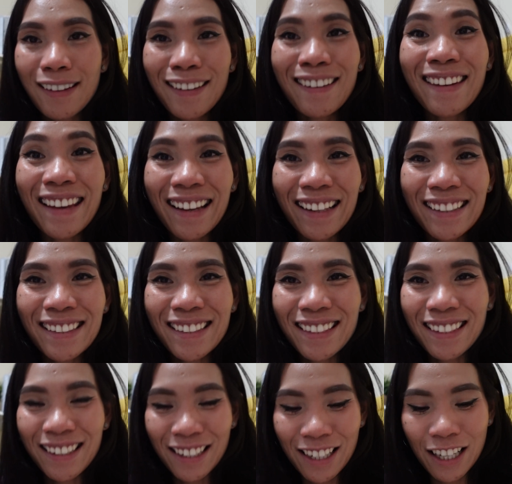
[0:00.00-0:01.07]
NYX.
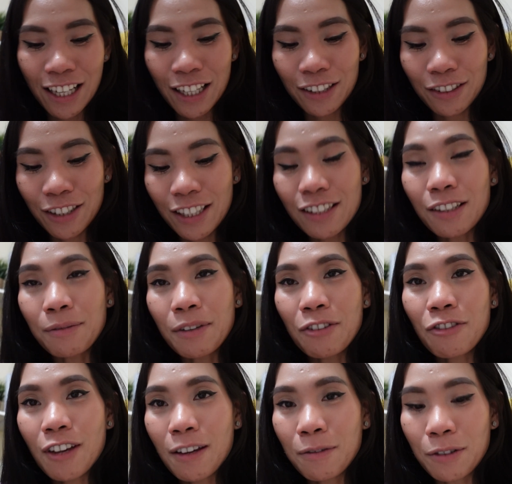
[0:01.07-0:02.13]
So these are my
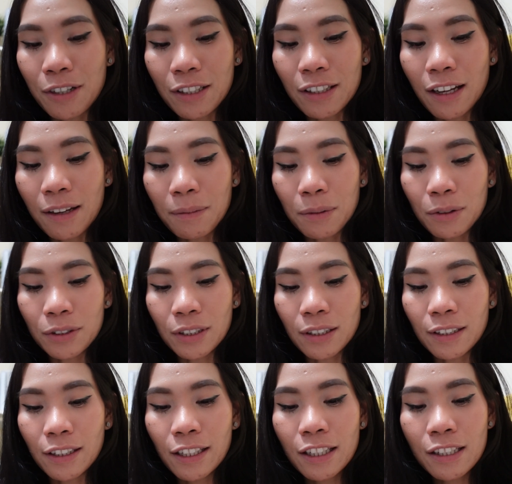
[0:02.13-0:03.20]
favorite eyebrow gel.
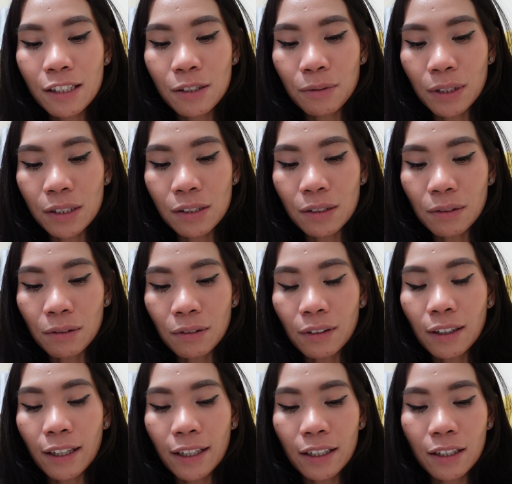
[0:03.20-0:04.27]
This is what's
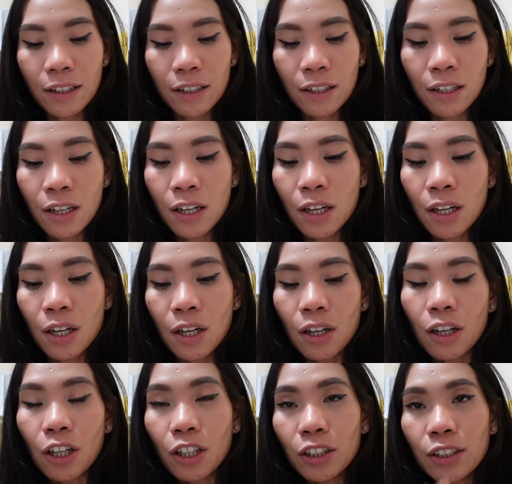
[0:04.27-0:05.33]
look like
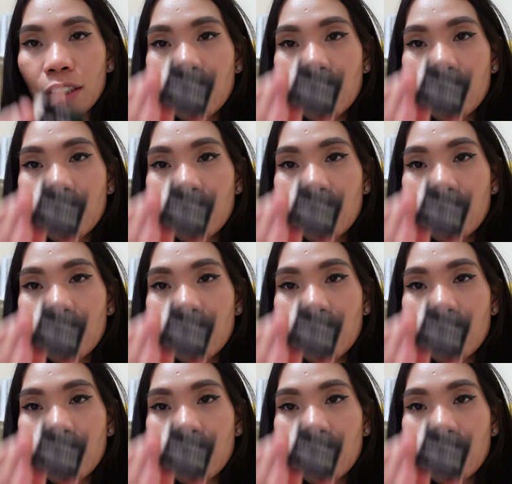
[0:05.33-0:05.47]
on